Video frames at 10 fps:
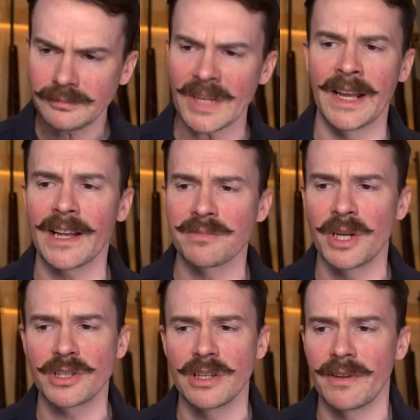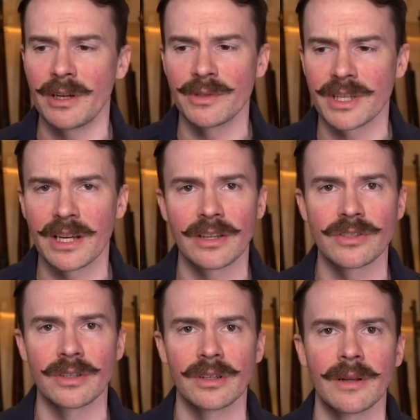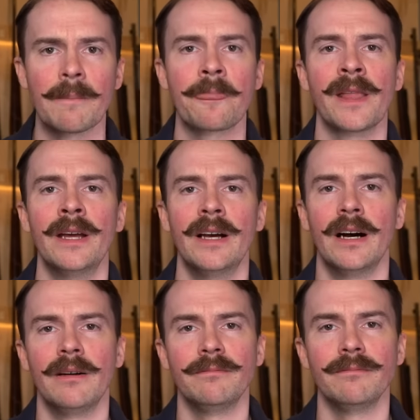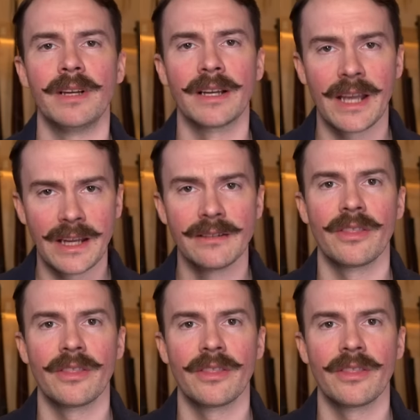And as mentioned, if anyone's getting concerned, again,